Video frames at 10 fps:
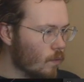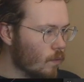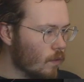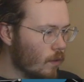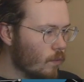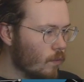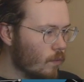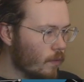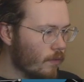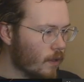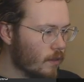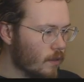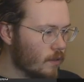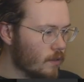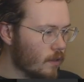Then we've got
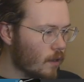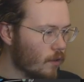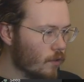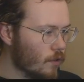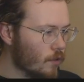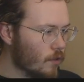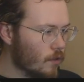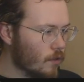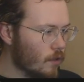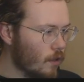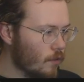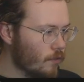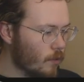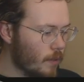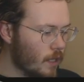this other node
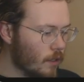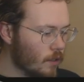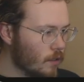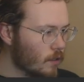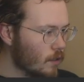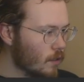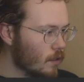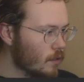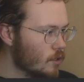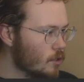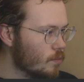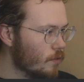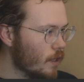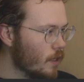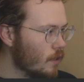group here,
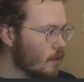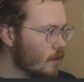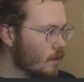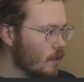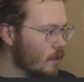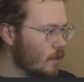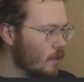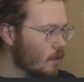spreading the...